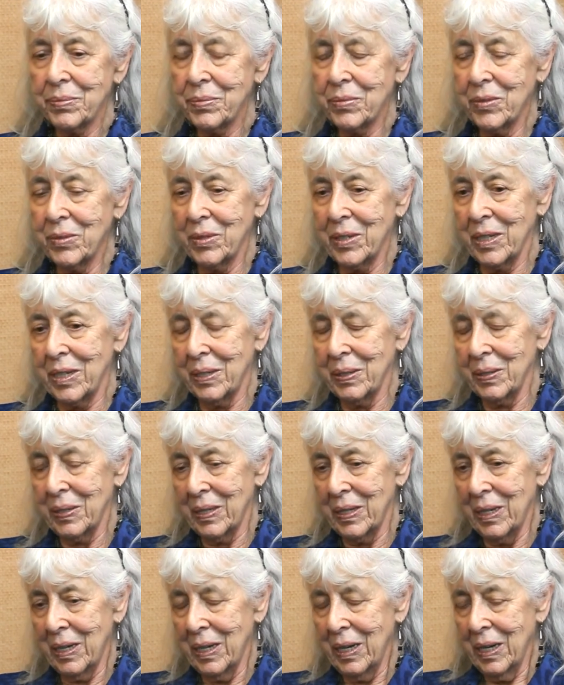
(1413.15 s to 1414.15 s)
Well,
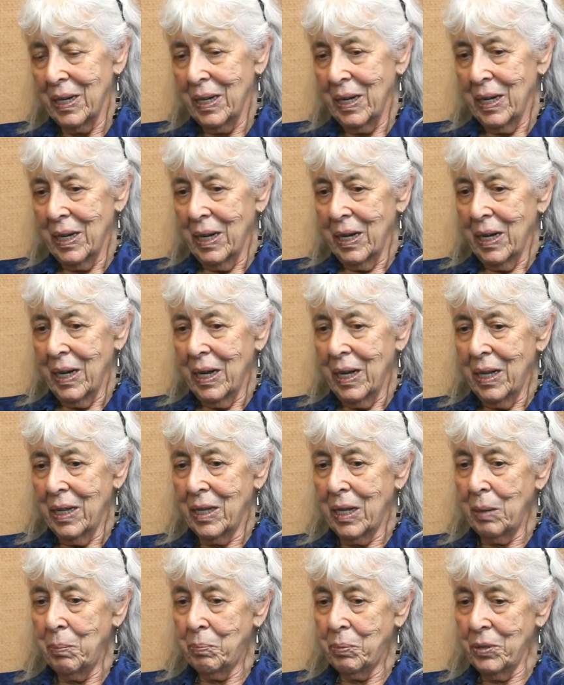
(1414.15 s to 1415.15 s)

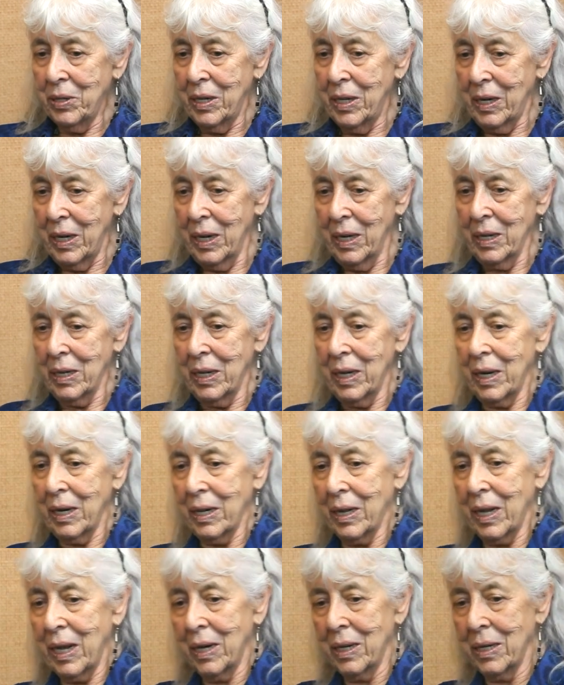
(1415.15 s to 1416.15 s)
they put it on
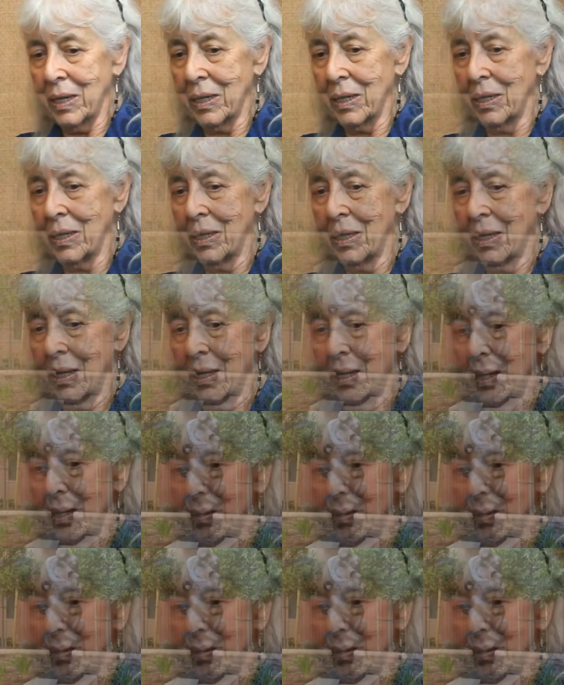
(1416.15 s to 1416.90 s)
that little... On the